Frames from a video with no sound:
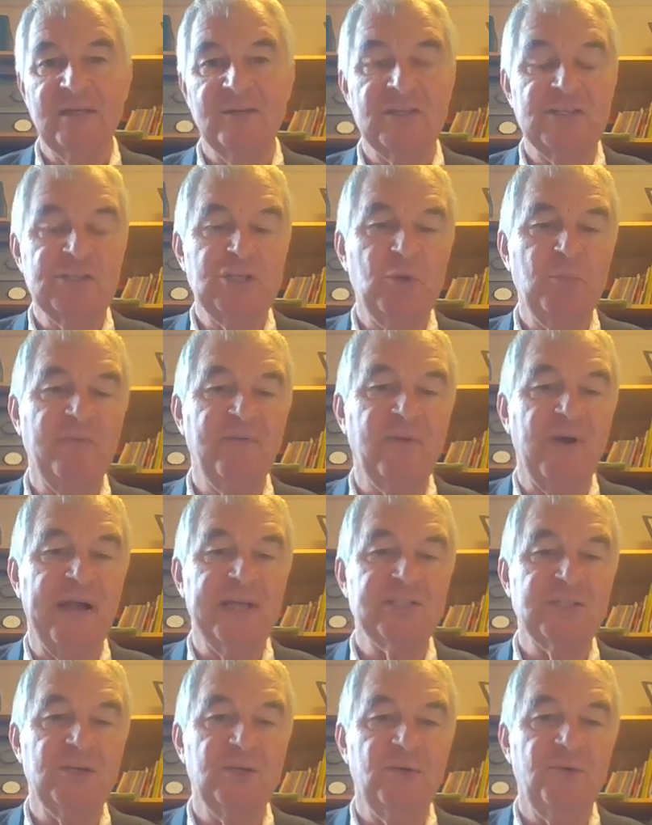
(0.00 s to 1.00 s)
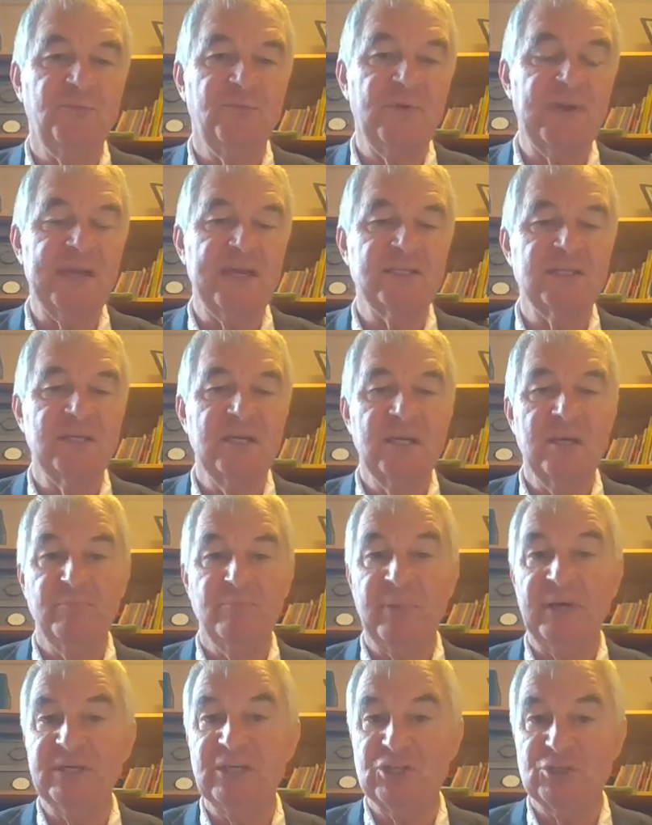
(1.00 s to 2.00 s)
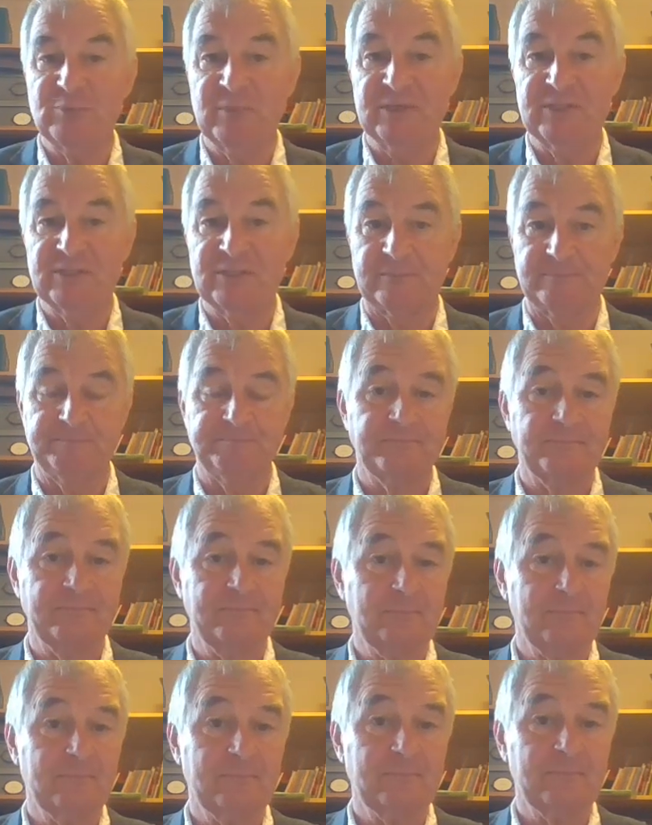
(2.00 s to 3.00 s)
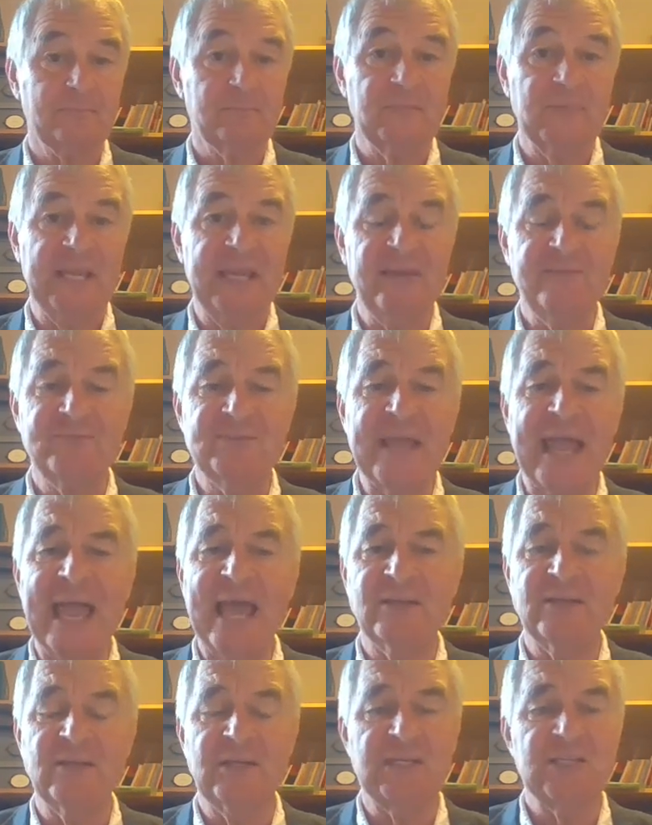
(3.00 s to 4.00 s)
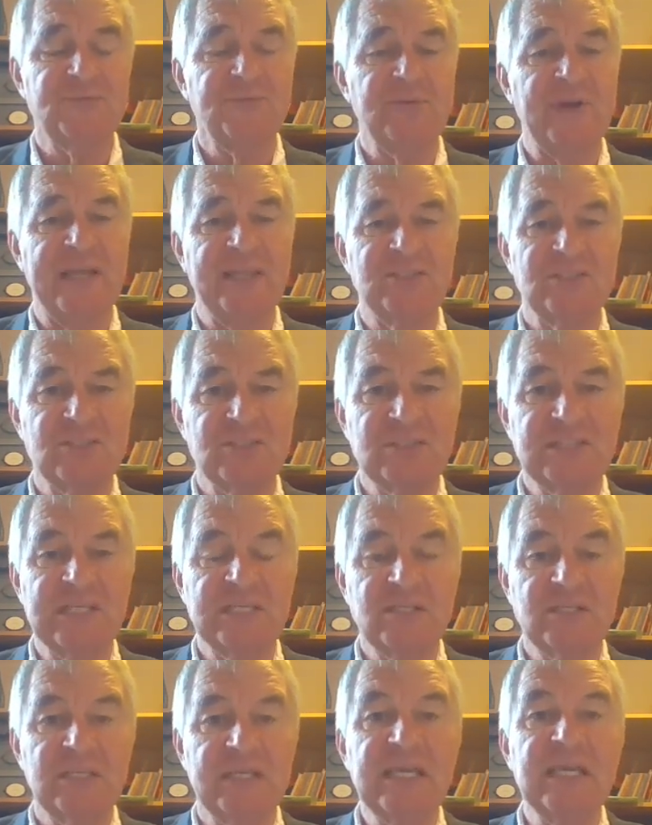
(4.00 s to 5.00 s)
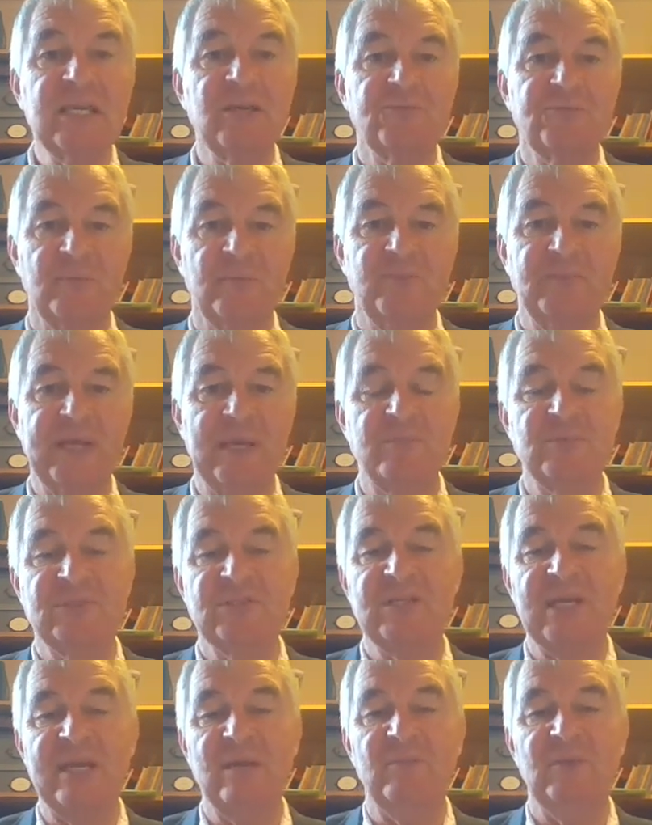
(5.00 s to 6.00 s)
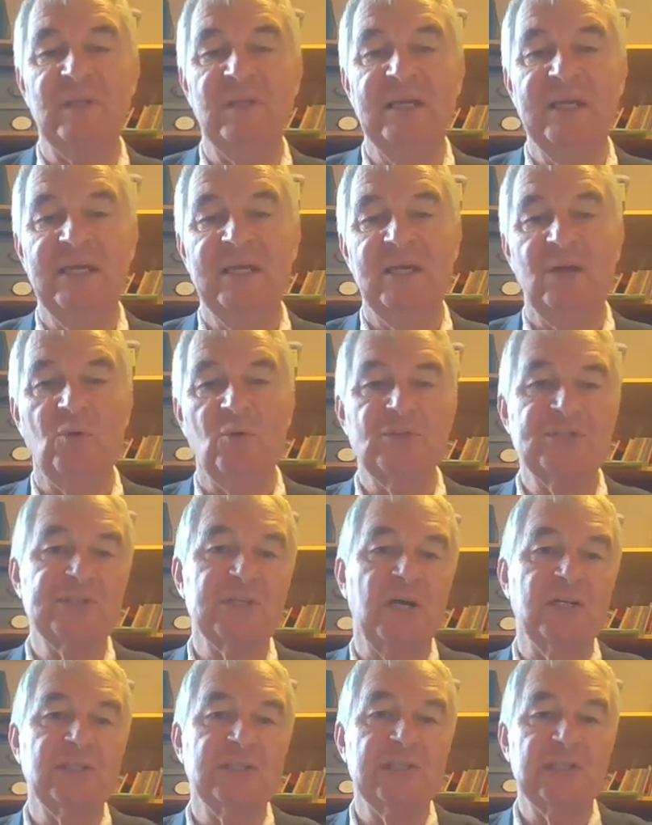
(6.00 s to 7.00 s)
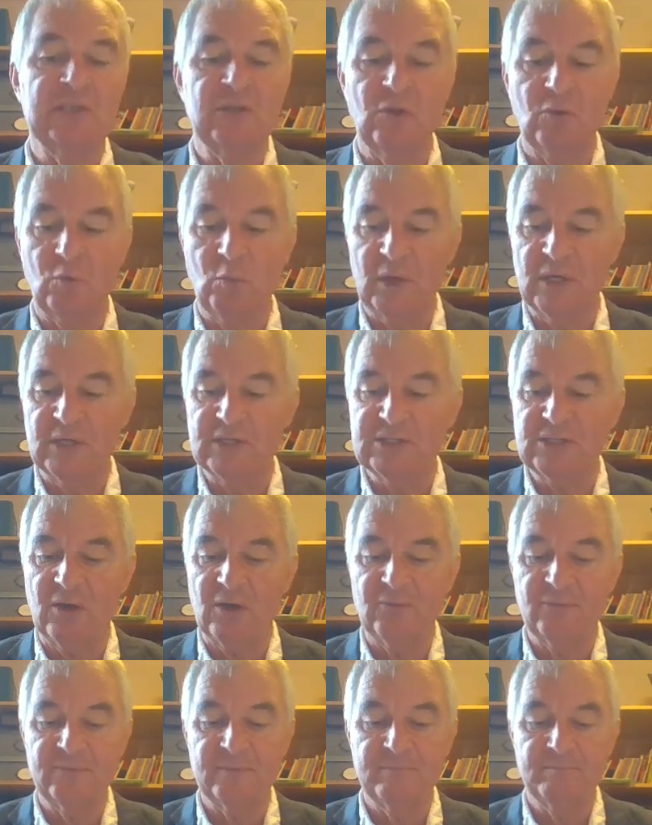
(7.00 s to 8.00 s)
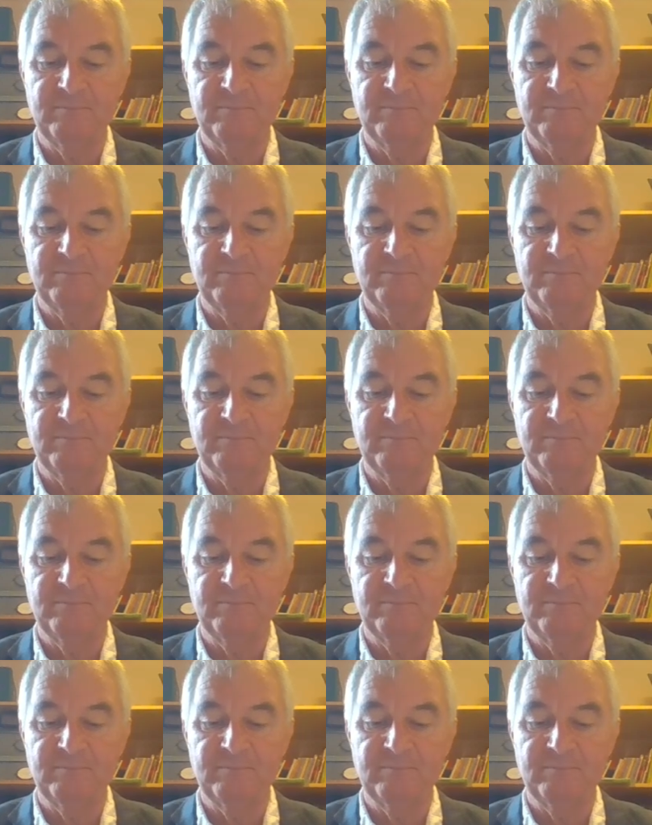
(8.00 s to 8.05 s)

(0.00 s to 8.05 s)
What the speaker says: The supervisor who feared punishment if Dan and his friends didn't eat from Neb's table or started to look worse off.